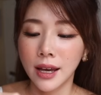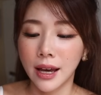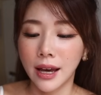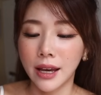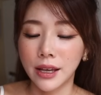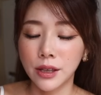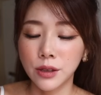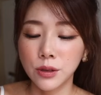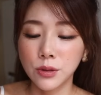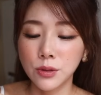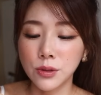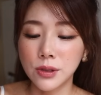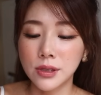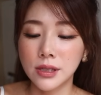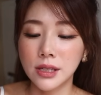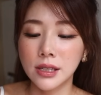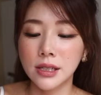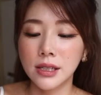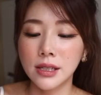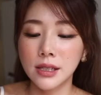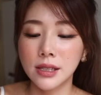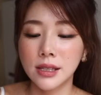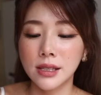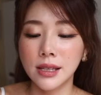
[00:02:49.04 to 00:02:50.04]
I use
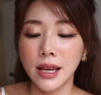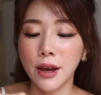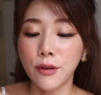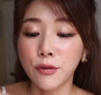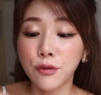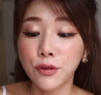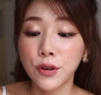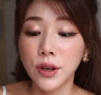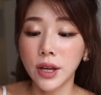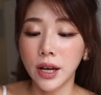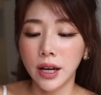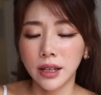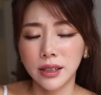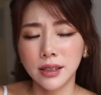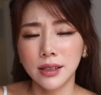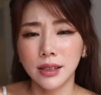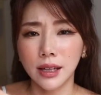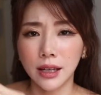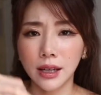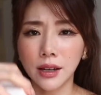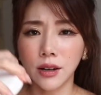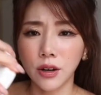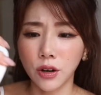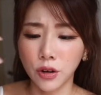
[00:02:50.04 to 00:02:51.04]
this every other
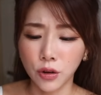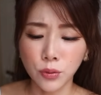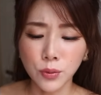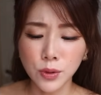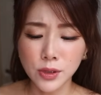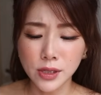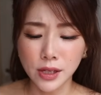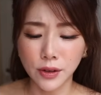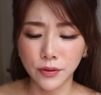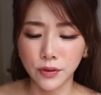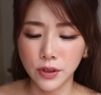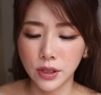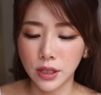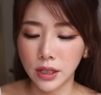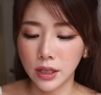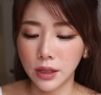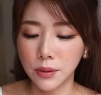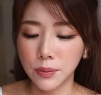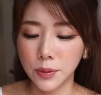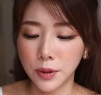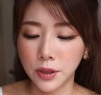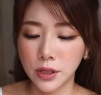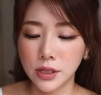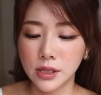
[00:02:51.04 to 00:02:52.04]
day or almost every
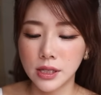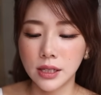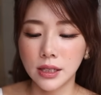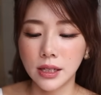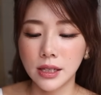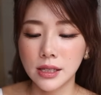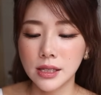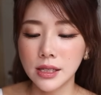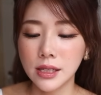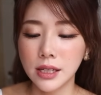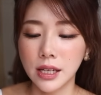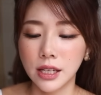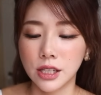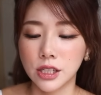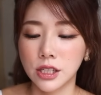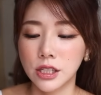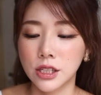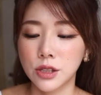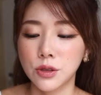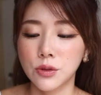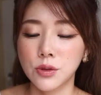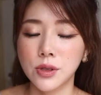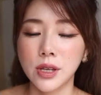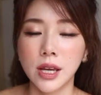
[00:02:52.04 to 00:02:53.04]
day because it doesn't
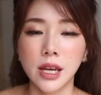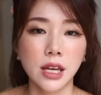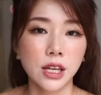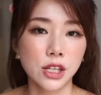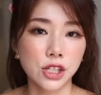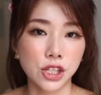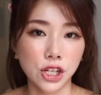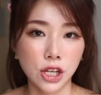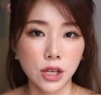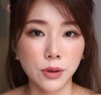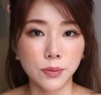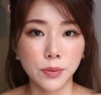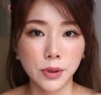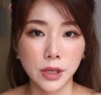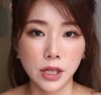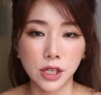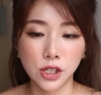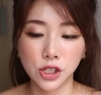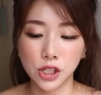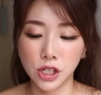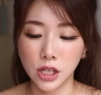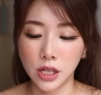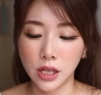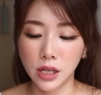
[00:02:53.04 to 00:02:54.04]
actually use AHA,
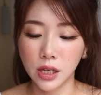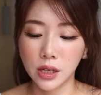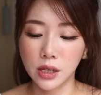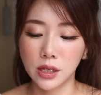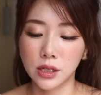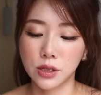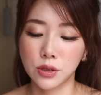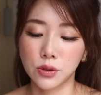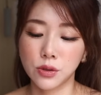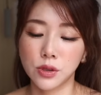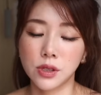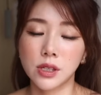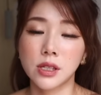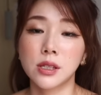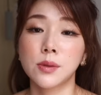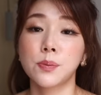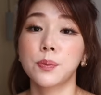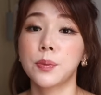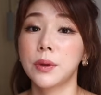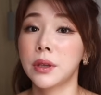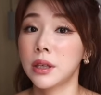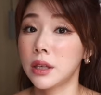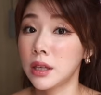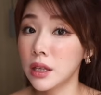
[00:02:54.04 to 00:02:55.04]
BHA. It uses
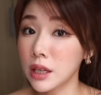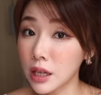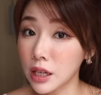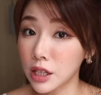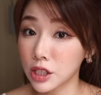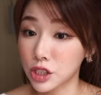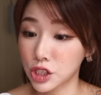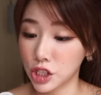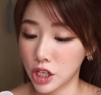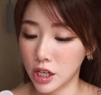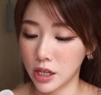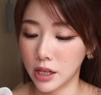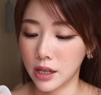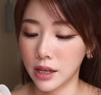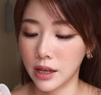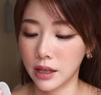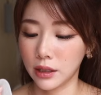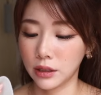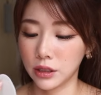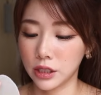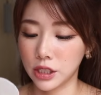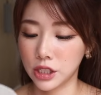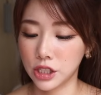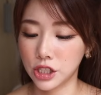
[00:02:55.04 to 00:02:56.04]
PHA,
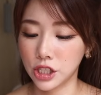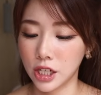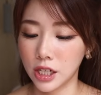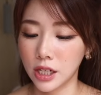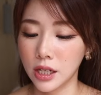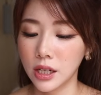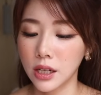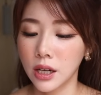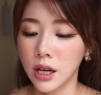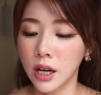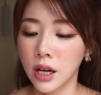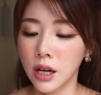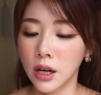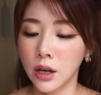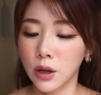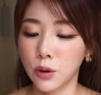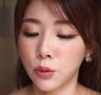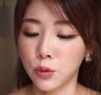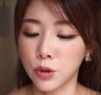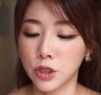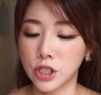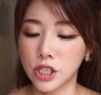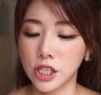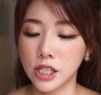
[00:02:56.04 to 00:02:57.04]
LHA,
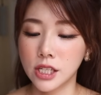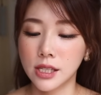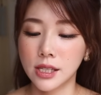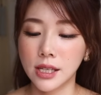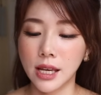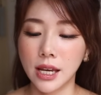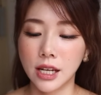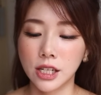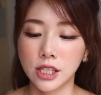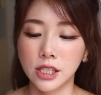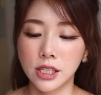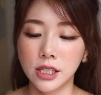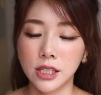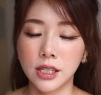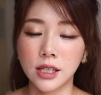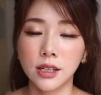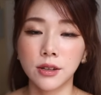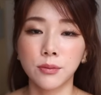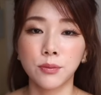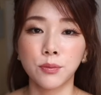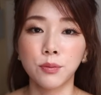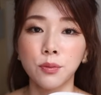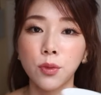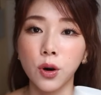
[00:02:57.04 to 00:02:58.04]
which is
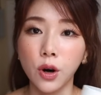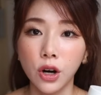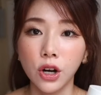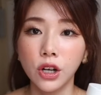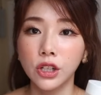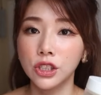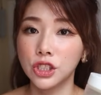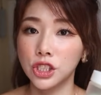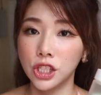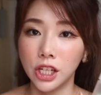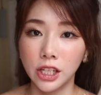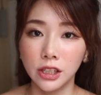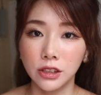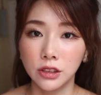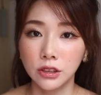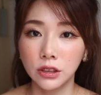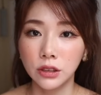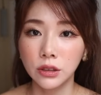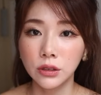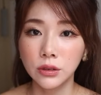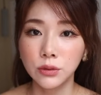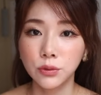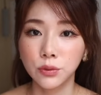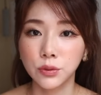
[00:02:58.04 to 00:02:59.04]
actually more
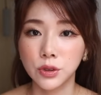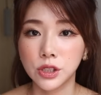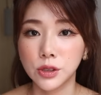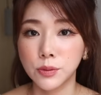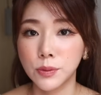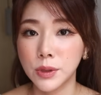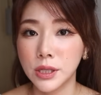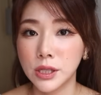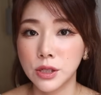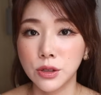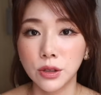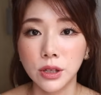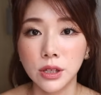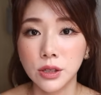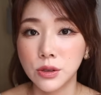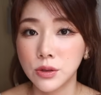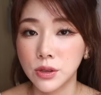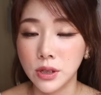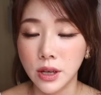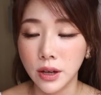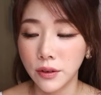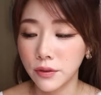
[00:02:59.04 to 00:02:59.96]
gentle, which means you can use it